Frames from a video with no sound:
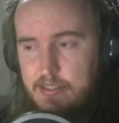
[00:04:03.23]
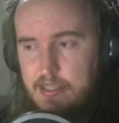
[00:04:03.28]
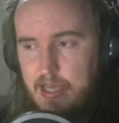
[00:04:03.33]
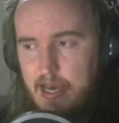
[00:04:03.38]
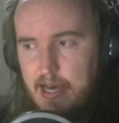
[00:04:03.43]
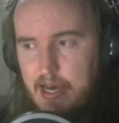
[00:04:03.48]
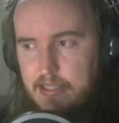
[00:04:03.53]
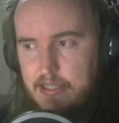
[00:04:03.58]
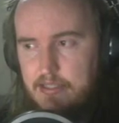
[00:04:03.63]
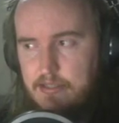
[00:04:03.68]

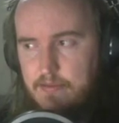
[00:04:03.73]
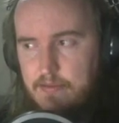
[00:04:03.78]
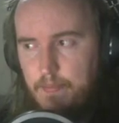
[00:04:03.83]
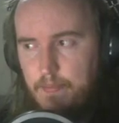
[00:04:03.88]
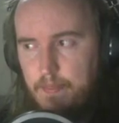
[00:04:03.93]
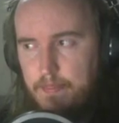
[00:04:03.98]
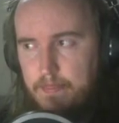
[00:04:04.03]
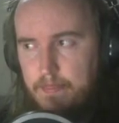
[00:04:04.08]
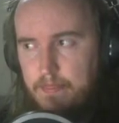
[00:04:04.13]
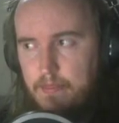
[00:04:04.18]
that
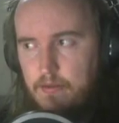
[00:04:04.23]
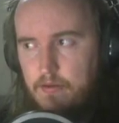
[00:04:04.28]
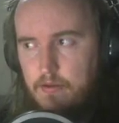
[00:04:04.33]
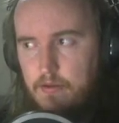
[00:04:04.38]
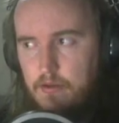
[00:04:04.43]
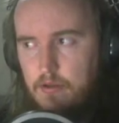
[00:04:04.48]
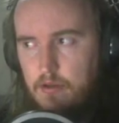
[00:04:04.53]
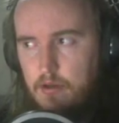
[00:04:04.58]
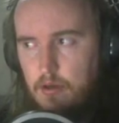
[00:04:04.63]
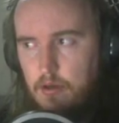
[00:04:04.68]

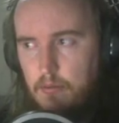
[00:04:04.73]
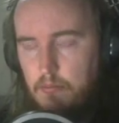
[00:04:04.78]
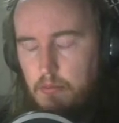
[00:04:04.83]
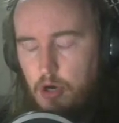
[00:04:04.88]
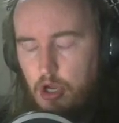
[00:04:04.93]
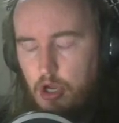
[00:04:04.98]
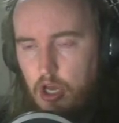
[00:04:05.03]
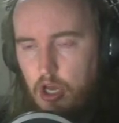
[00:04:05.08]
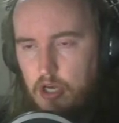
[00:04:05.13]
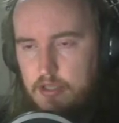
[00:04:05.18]

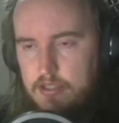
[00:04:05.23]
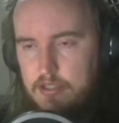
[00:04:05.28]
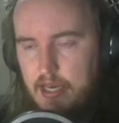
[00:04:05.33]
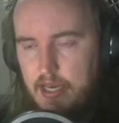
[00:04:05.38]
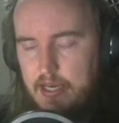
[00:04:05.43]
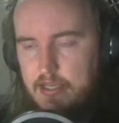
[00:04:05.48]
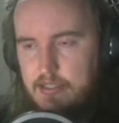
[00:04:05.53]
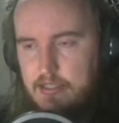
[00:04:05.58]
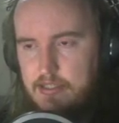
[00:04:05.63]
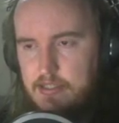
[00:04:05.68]
Murloc
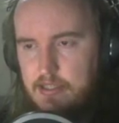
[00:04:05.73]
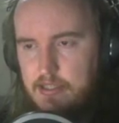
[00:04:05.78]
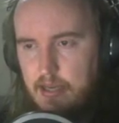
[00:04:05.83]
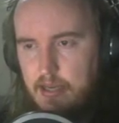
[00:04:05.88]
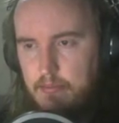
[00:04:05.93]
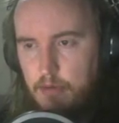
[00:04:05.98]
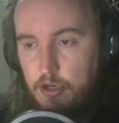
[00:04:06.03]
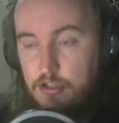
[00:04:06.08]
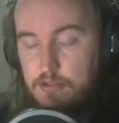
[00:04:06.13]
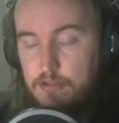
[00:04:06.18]
decks
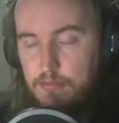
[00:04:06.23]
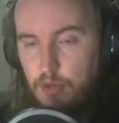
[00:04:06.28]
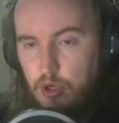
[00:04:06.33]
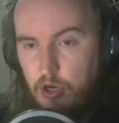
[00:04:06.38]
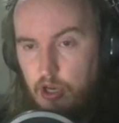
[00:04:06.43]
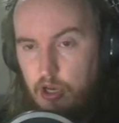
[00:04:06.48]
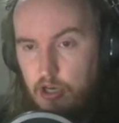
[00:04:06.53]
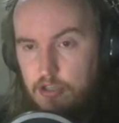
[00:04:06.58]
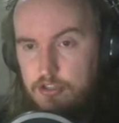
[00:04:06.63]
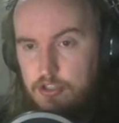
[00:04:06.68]
and most
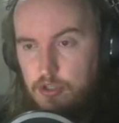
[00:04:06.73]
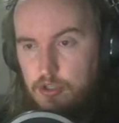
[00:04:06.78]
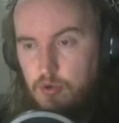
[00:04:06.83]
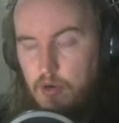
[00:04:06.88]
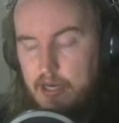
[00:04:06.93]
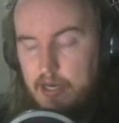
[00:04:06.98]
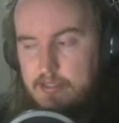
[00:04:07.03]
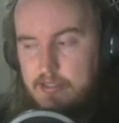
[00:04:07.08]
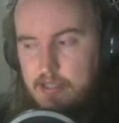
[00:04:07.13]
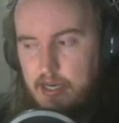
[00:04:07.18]
Murlocs are
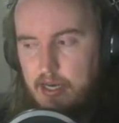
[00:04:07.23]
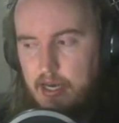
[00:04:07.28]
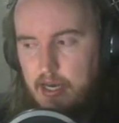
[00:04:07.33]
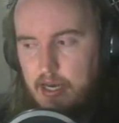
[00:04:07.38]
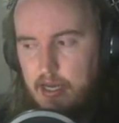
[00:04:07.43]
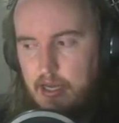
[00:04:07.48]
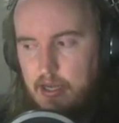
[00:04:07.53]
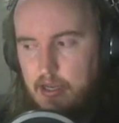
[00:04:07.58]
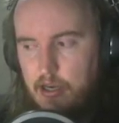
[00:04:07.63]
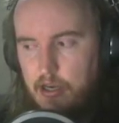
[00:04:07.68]
quite
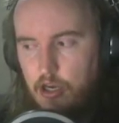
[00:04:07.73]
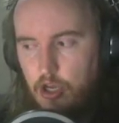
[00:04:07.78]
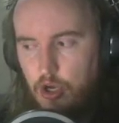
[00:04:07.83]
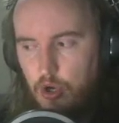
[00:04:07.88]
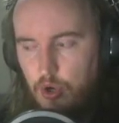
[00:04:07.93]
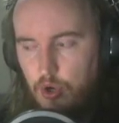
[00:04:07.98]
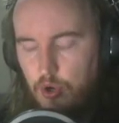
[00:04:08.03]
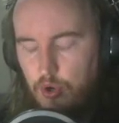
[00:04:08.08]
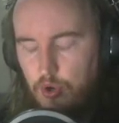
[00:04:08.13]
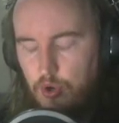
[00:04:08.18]

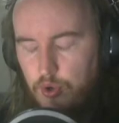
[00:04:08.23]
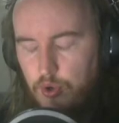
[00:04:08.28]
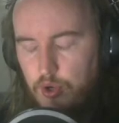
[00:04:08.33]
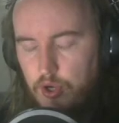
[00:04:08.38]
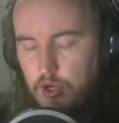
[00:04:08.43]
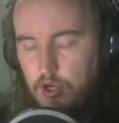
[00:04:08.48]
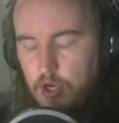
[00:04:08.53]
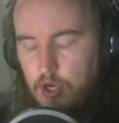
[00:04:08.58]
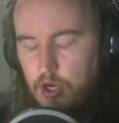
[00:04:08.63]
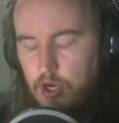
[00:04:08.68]
low
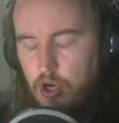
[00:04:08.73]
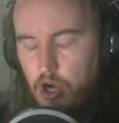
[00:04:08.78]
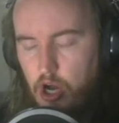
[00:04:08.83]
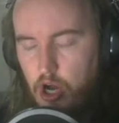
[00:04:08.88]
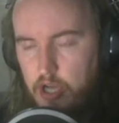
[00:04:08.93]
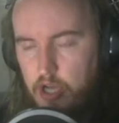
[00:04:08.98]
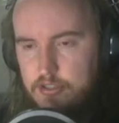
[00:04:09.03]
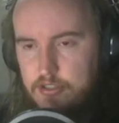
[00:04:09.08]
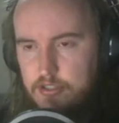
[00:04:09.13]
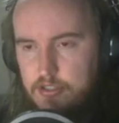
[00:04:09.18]

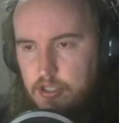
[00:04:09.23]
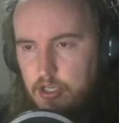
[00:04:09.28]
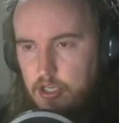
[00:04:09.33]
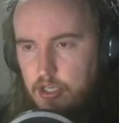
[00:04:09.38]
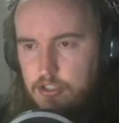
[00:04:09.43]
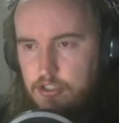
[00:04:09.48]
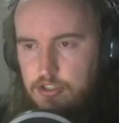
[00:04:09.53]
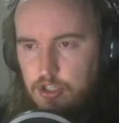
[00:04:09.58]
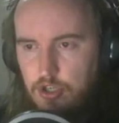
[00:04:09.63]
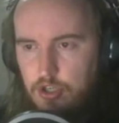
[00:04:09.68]
cost.
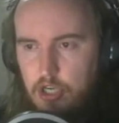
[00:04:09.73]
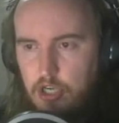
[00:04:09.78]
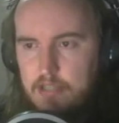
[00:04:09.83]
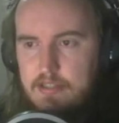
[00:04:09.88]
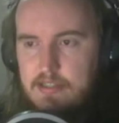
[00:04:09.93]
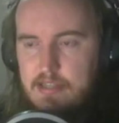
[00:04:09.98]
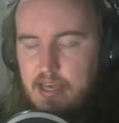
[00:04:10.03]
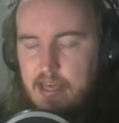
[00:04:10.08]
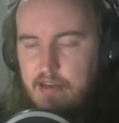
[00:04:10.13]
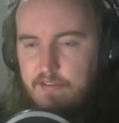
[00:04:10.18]
So you're
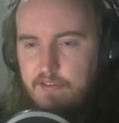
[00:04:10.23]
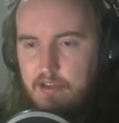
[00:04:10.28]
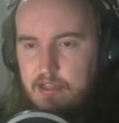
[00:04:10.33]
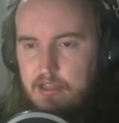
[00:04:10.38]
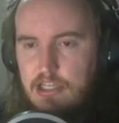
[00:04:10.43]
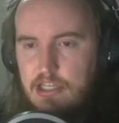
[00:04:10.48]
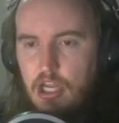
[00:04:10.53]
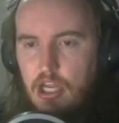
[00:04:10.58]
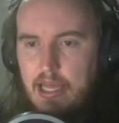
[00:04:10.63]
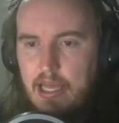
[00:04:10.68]
not
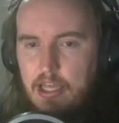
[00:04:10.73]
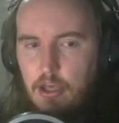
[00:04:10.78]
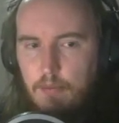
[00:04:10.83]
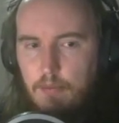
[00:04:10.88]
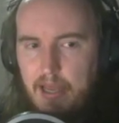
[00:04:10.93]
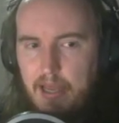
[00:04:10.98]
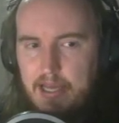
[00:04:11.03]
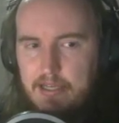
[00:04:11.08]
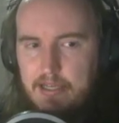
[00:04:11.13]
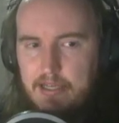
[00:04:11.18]
it's not like you're
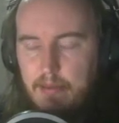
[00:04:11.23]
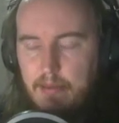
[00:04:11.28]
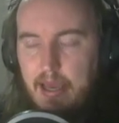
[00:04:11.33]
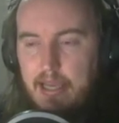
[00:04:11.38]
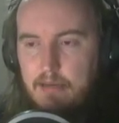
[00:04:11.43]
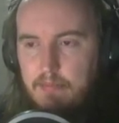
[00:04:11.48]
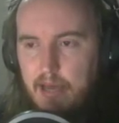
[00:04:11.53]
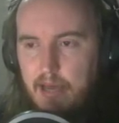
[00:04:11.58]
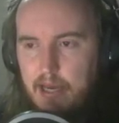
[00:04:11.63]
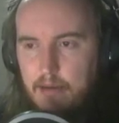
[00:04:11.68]
playing some
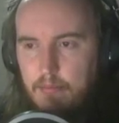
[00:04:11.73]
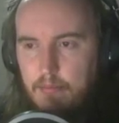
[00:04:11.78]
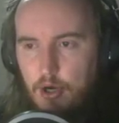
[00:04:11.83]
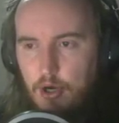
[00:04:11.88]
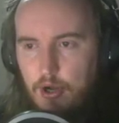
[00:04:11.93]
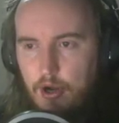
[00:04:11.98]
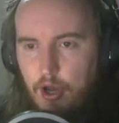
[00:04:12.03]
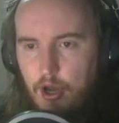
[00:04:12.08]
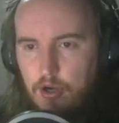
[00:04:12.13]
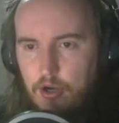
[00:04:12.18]
8-mana
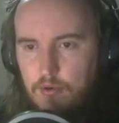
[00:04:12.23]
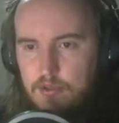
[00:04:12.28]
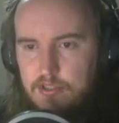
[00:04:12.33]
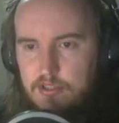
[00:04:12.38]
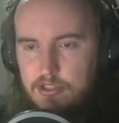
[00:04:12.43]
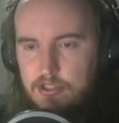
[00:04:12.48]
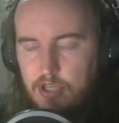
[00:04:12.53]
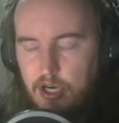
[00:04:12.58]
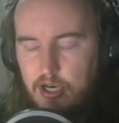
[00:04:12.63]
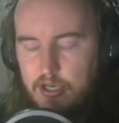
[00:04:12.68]
Murloc with
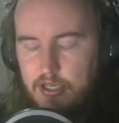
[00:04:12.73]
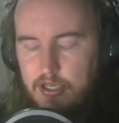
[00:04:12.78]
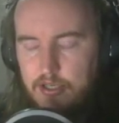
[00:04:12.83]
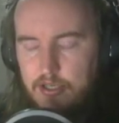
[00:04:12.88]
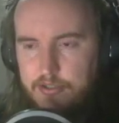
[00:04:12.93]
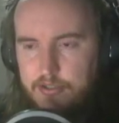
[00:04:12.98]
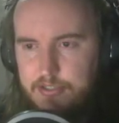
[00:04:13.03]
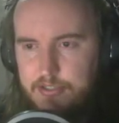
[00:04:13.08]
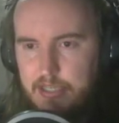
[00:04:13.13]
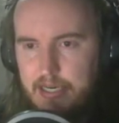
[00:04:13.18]

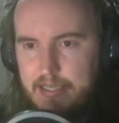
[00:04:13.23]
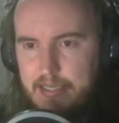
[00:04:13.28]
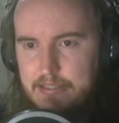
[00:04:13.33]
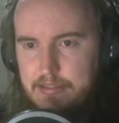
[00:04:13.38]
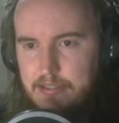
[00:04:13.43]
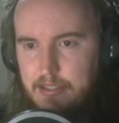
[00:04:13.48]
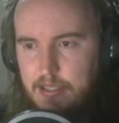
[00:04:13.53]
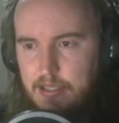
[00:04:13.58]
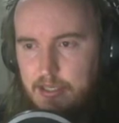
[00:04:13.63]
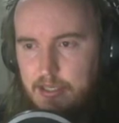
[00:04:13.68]
Scargill, right?